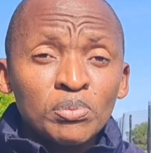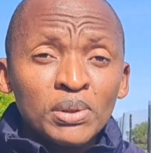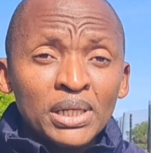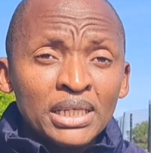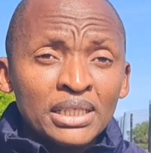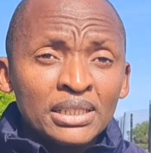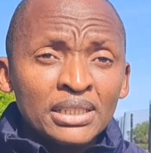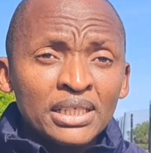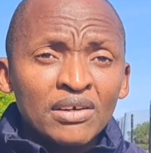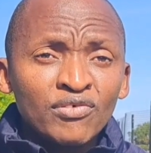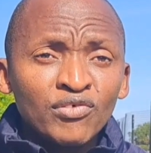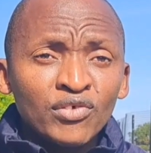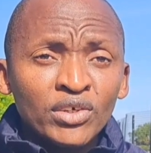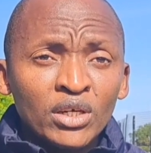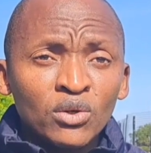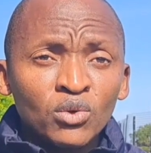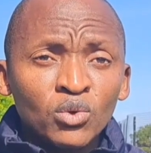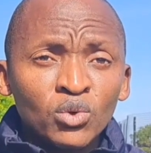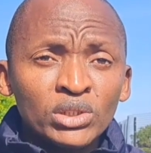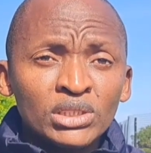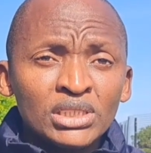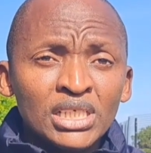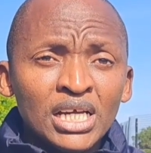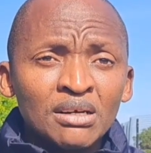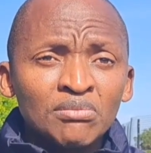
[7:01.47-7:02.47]
play and having a
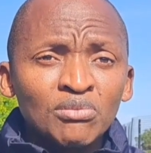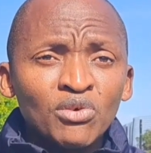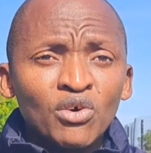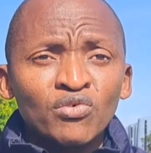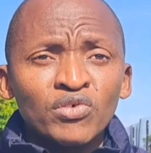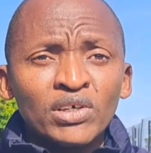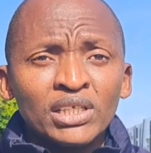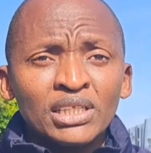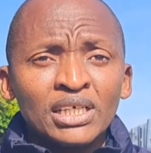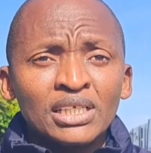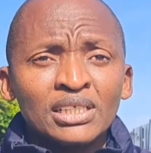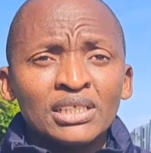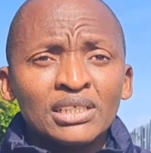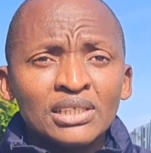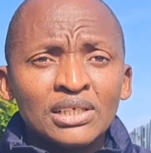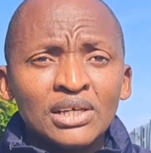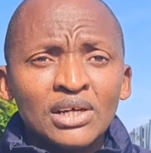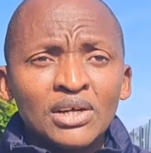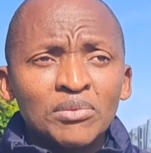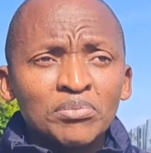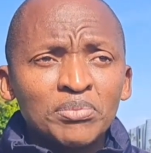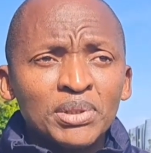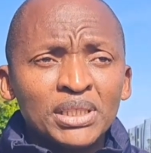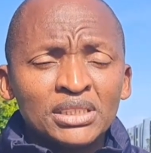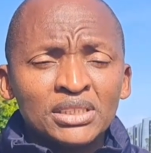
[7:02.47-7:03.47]
good time over that
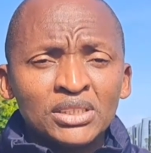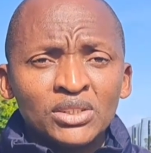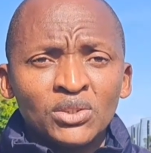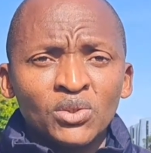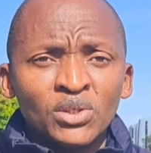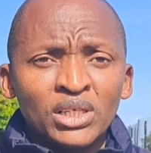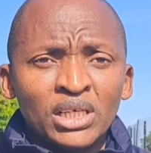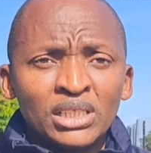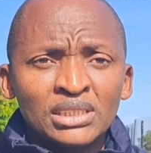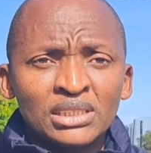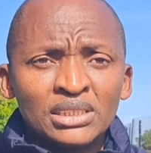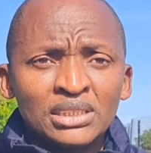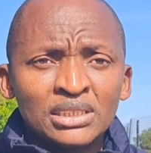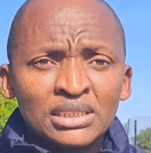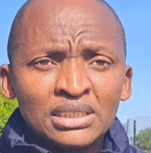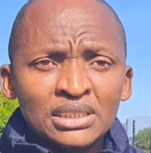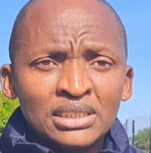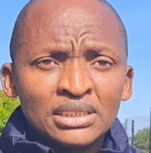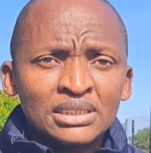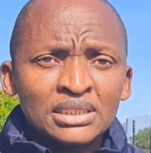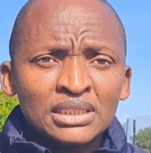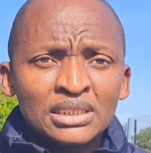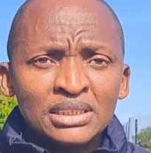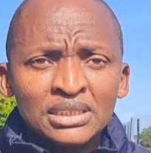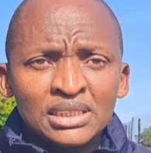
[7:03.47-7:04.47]
particular
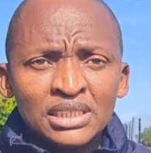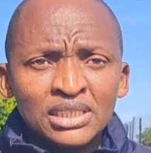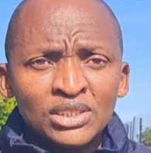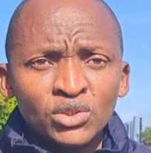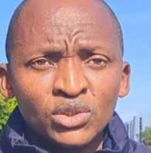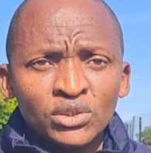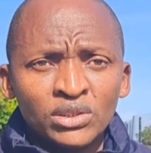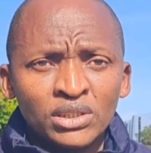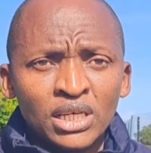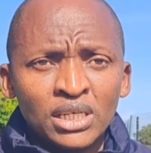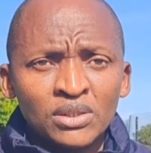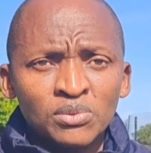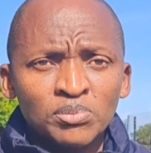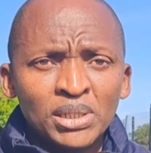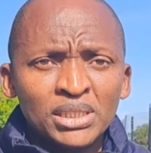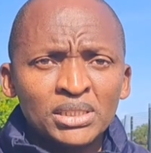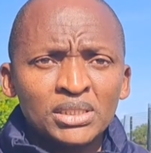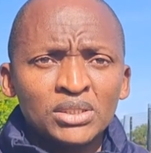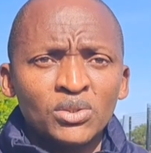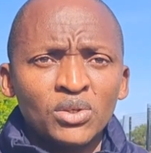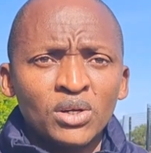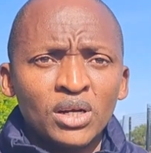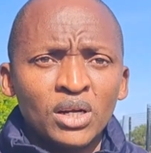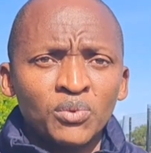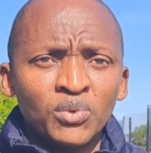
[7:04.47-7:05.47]
three days of that
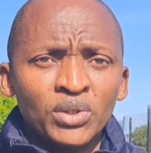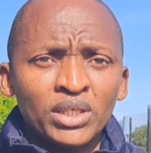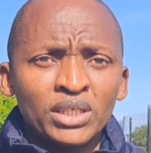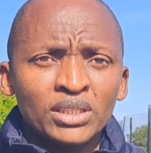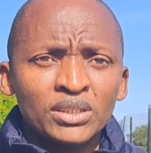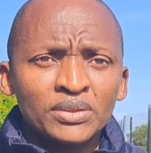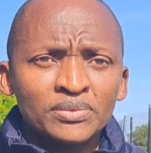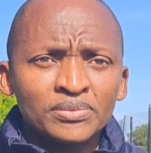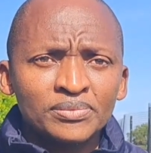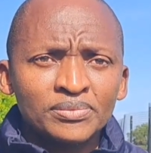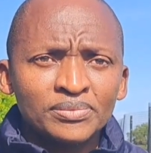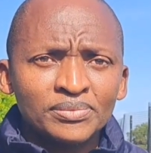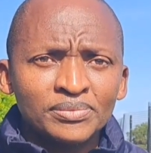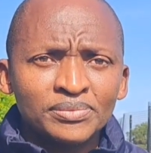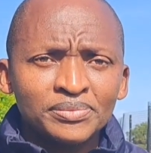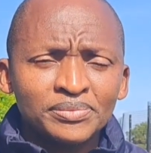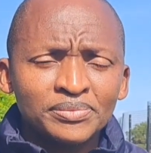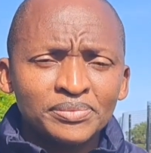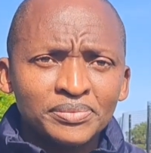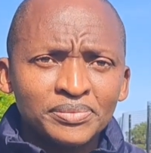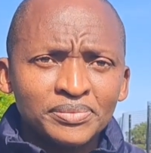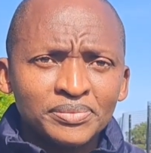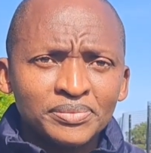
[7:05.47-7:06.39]
particular week.